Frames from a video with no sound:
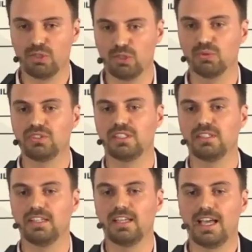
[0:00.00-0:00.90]
use
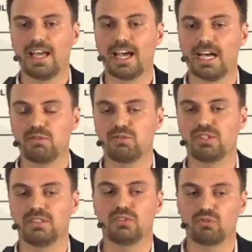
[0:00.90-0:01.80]
in
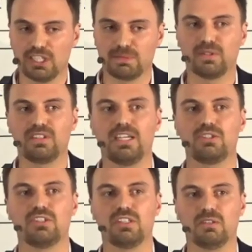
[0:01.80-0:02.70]
hydrogen
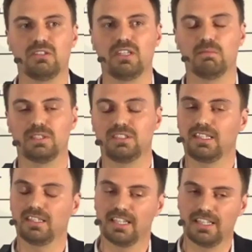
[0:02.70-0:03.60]
transportation in
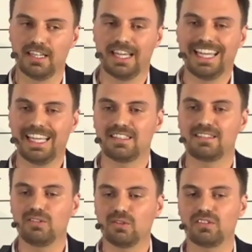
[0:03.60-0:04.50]
particular. It's
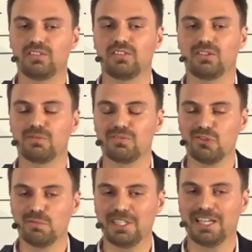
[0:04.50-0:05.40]
not
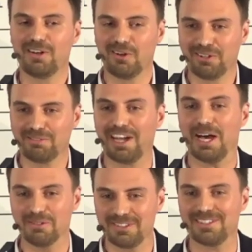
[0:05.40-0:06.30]
consuming a lot of
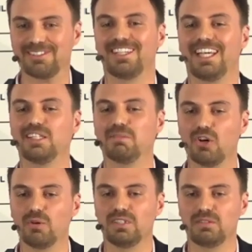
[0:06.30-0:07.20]
ounces at the
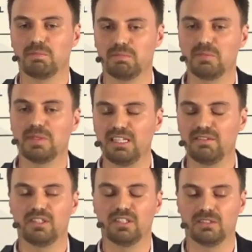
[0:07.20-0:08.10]
moment, but we believe
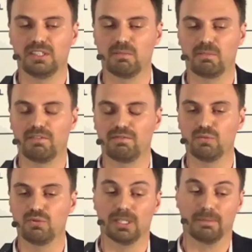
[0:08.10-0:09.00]
in a bright
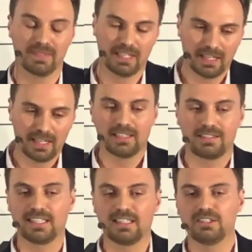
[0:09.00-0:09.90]
future.
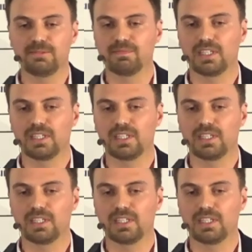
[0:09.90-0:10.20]
Second,